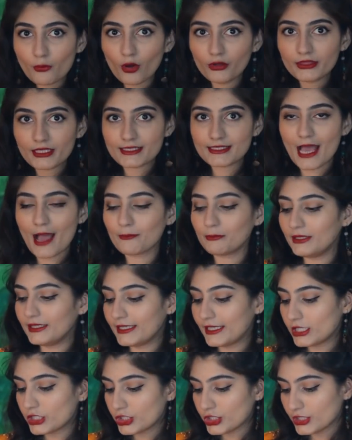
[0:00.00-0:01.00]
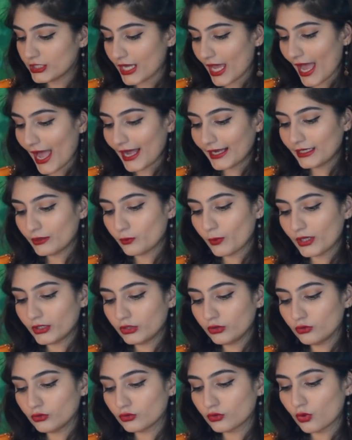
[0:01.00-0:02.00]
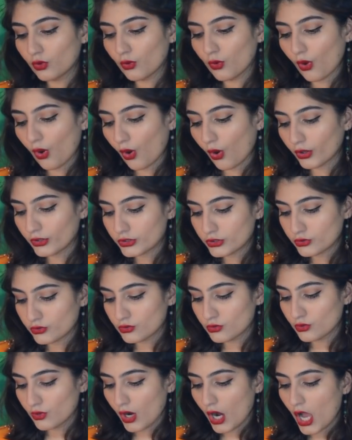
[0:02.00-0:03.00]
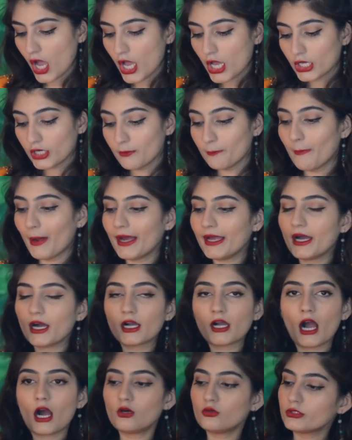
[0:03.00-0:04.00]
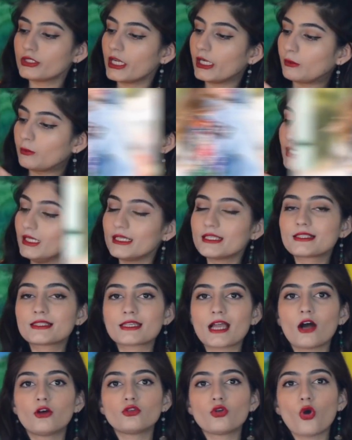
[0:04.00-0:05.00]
on this application, and when you go on to my account, it will list down